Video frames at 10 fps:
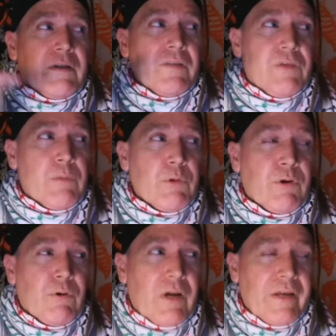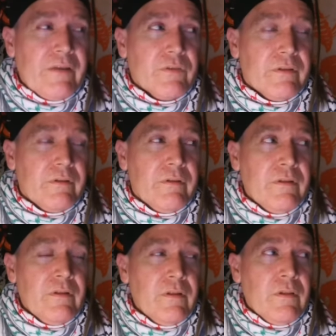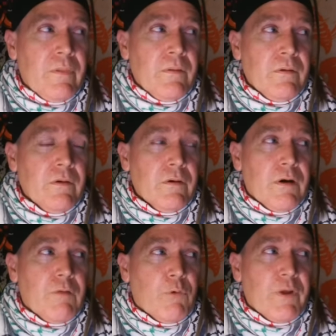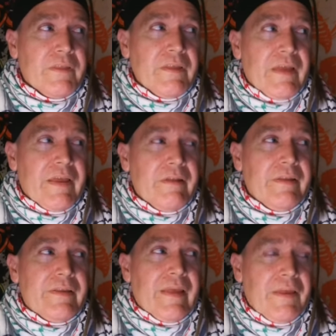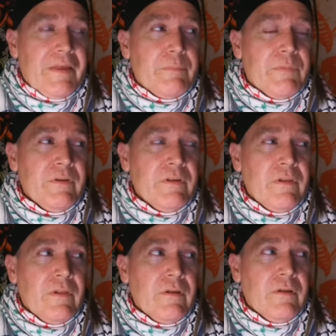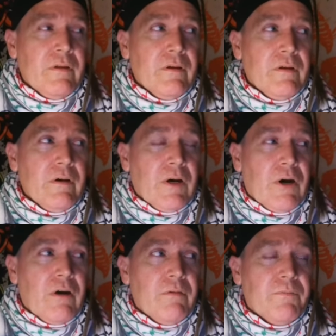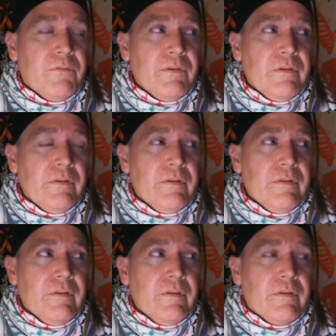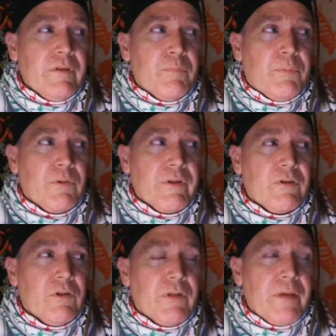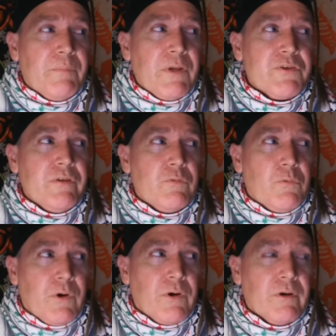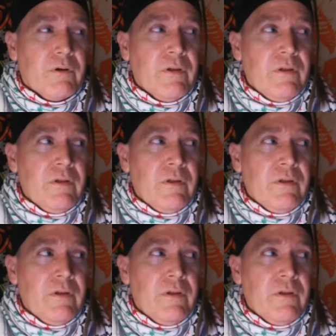conceptual horizon of what the end game of these political ambitions were,